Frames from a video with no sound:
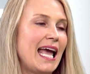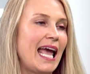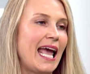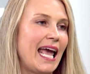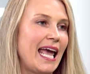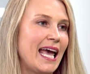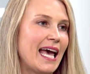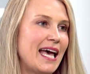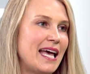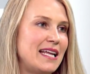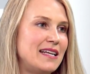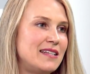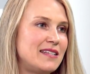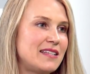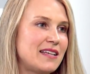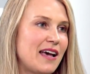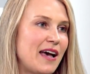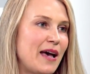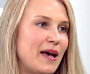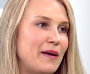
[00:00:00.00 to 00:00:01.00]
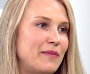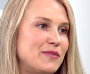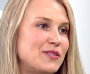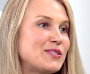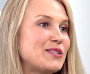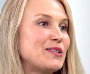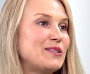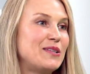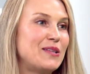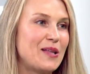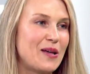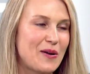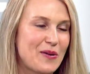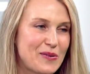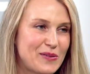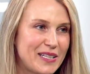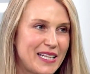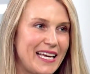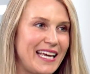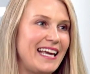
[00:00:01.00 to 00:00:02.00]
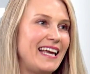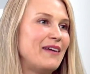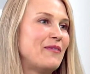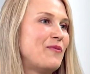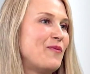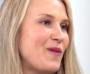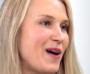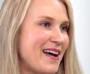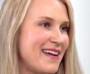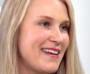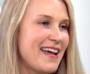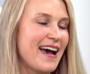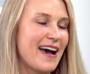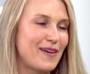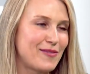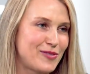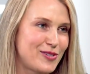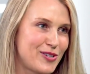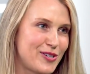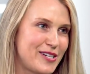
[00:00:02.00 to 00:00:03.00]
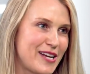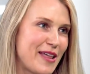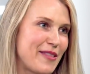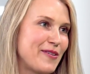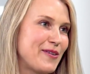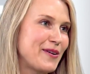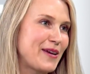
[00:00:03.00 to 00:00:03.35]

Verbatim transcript: and um, slowly, one after another,